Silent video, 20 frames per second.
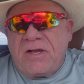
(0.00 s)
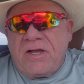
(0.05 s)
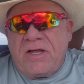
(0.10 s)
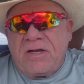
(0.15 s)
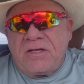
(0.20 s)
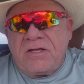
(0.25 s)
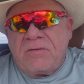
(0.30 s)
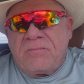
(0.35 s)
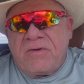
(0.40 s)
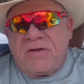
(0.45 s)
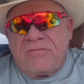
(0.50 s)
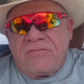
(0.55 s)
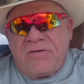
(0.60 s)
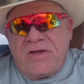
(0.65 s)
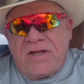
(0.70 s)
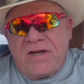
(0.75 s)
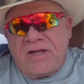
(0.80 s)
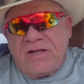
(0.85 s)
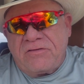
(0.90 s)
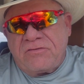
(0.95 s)
I got to get my
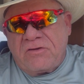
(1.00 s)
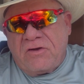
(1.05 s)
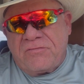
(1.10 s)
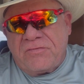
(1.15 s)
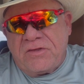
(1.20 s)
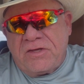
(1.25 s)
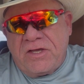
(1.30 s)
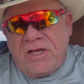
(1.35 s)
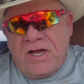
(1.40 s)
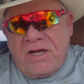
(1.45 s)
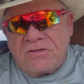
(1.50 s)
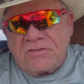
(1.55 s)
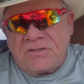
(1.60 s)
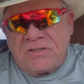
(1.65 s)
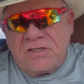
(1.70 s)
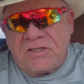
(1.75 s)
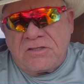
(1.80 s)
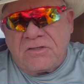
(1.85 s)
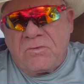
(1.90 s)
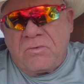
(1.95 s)
fat ass off the couch
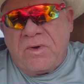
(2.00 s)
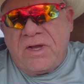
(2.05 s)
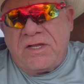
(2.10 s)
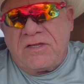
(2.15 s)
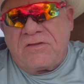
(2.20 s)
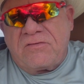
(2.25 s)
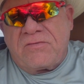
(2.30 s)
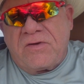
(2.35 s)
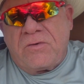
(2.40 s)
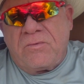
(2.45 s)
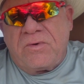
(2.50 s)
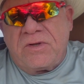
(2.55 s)
and hit the weights if I